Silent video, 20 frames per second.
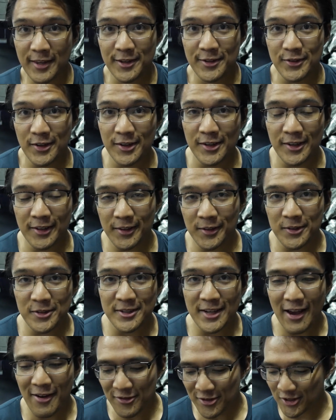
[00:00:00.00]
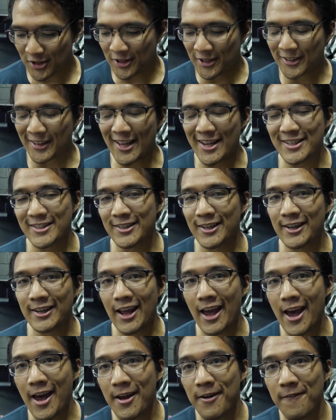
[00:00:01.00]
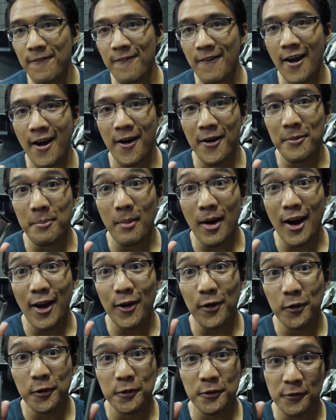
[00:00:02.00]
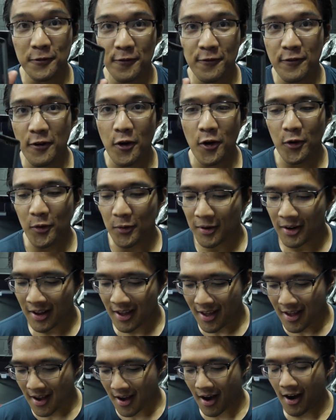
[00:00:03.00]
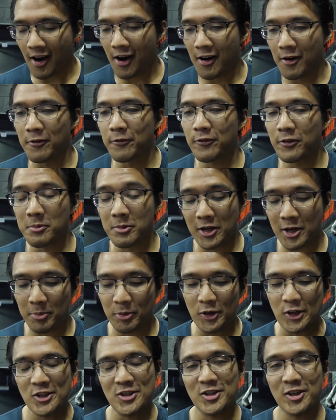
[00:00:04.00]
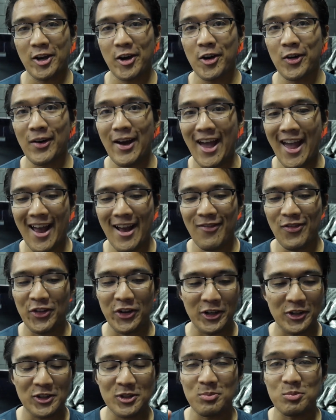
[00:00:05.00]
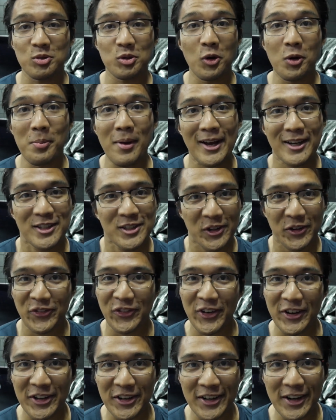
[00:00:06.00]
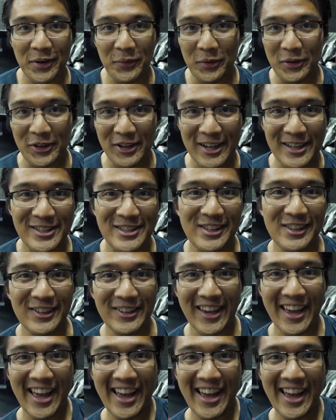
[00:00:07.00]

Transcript: So I did a little scavenger hunt last night and found my old phone um, from a couple years ago, and there's some throwback stuff on here I want you guys to look